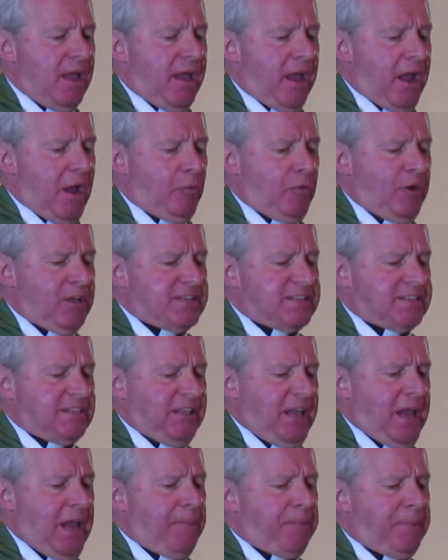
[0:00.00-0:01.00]
and would
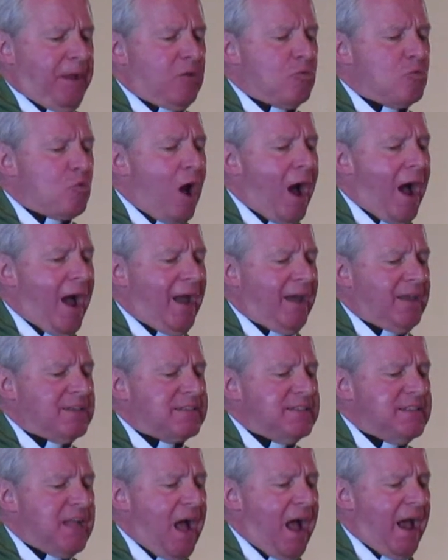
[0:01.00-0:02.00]
sleep and
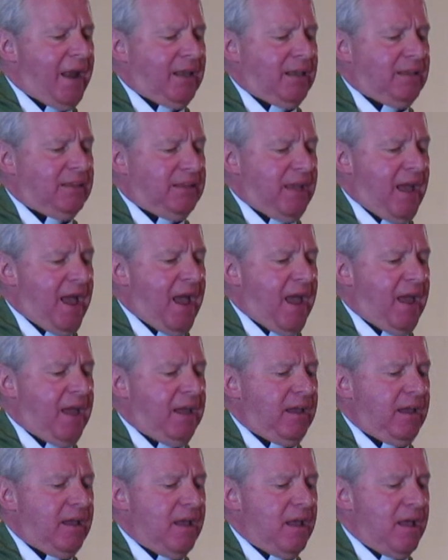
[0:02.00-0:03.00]
rise night and
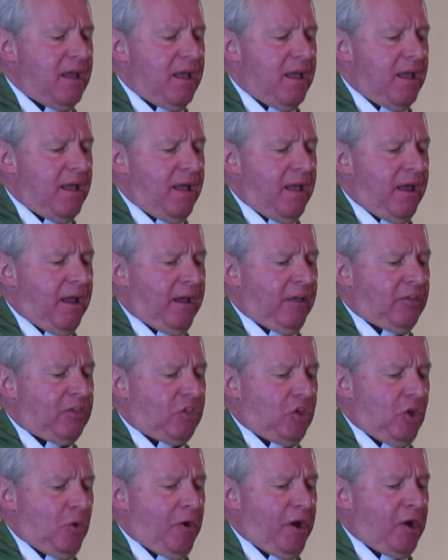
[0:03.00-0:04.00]
day, and
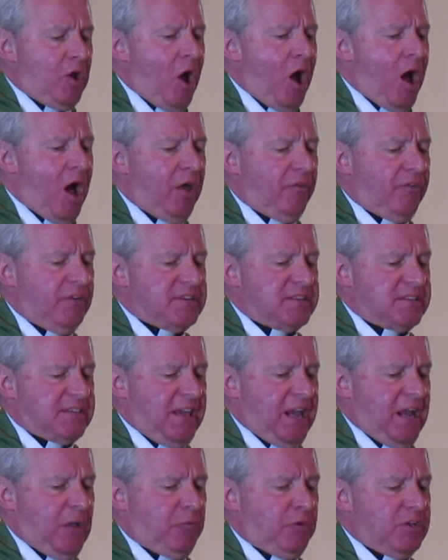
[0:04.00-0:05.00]
through it all the
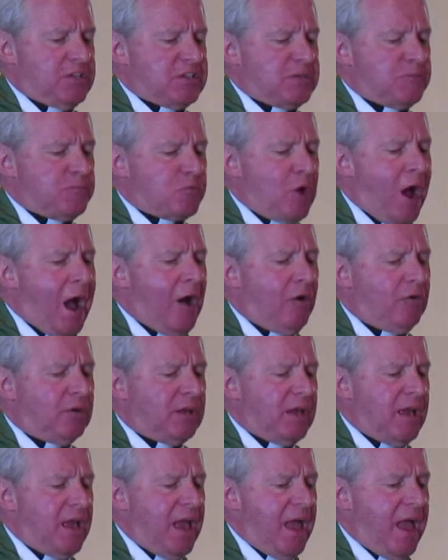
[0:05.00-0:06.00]
seed would
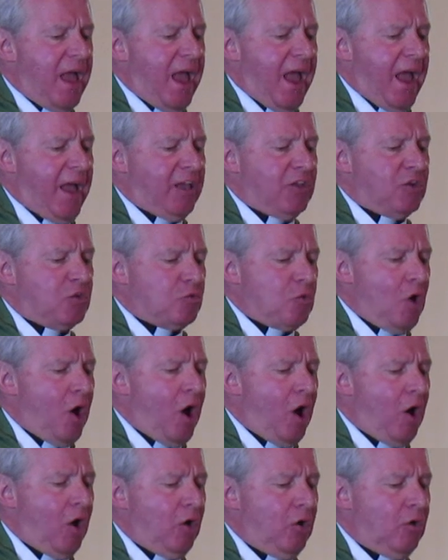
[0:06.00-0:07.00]
sprout and
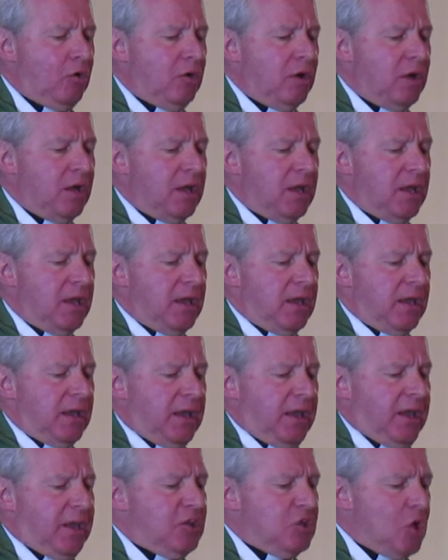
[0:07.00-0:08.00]
grow.
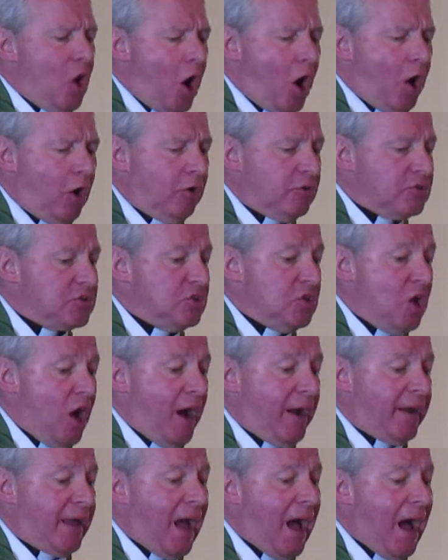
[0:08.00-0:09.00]
He knows
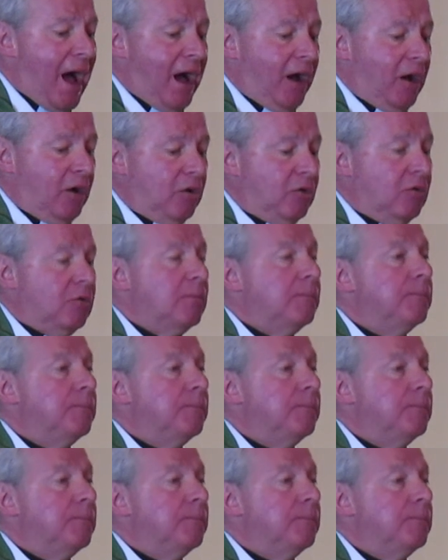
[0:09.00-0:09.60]
not how.